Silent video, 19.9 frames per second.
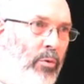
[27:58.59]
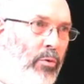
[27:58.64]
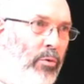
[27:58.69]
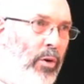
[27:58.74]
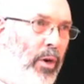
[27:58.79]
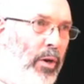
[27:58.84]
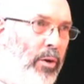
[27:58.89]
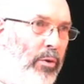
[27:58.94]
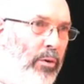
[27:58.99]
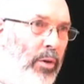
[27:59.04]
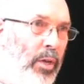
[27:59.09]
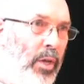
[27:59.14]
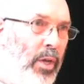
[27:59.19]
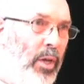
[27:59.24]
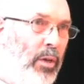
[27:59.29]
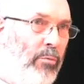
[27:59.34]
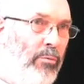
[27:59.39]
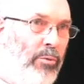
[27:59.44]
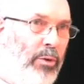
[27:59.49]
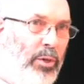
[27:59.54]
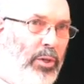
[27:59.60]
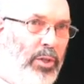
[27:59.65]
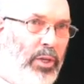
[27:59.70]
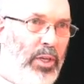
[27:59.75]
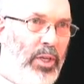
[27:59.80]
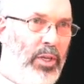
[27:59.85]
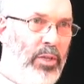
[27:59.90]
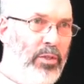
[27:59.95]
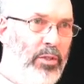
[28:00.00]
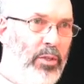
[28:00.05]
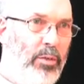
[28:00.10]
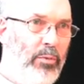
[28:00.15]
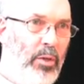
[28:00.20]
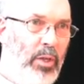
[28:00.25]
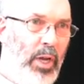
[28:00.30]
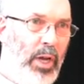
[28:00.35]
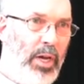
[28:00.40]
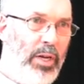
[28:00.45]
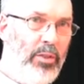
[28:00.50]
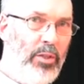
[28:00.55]
grow further east of a
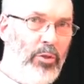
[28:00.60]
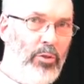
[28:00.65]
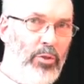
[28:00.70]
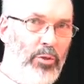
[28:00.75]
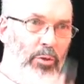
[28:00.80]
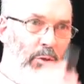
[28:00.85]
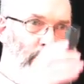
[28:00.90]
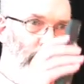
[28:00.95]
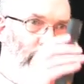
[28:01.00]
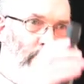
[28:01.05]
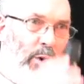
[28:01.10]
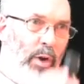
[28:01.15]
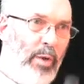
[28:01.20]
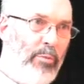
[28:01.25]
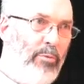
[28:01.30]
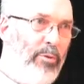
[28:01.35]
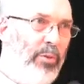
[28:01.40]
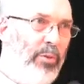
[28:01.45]
line that you could draw up